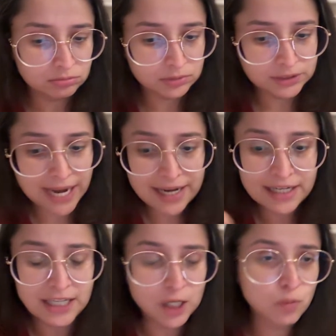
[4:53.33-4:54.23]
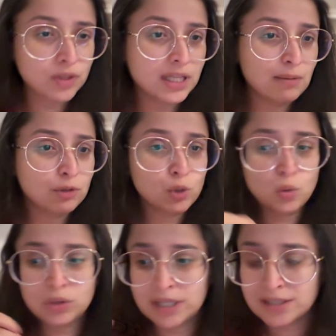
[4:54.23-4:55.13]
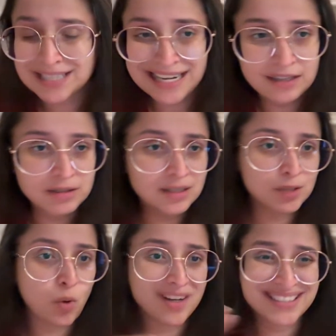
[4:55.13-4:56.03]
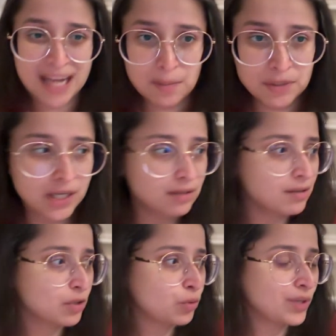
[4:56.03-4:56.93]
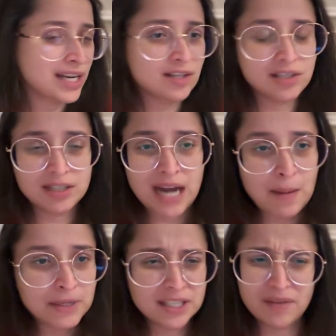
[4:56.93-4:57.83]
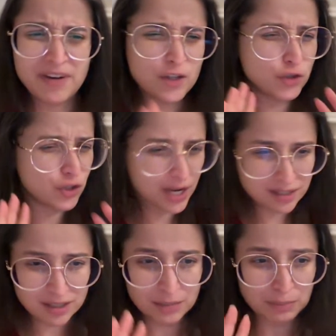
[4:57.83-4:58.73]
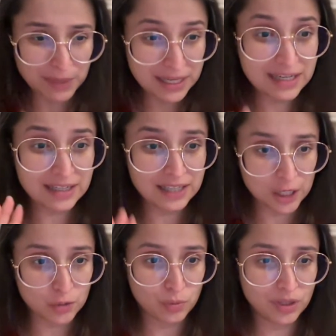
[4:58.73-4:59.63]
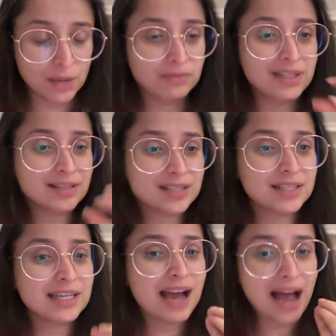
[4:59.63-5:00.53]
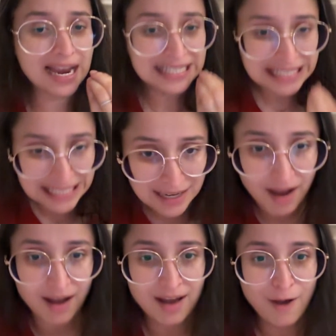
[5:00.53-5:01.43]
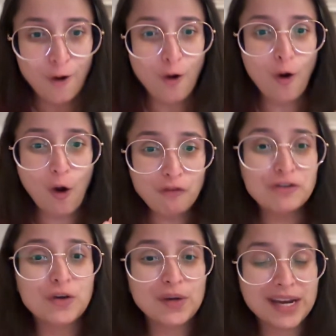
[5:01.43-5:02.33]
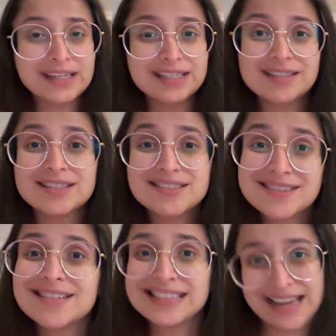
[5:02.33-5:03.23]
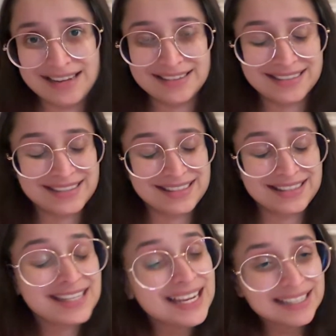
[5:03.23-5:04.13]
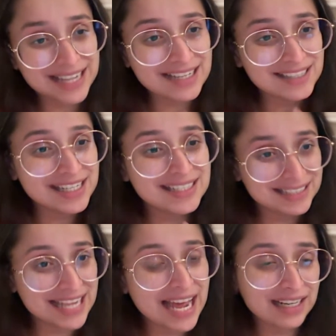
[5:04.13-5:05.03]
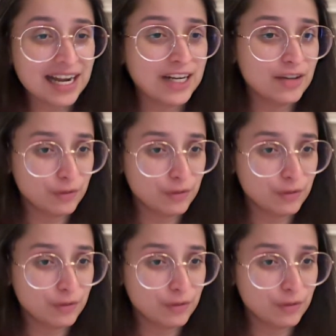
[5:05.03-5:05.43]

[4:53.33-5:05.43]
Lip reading: staying in touch with them through their status, WhatsApp status, through their Instagram and stuff, and just be in touch with them. This is the idea of creating a circle, guys. That's the exact idea of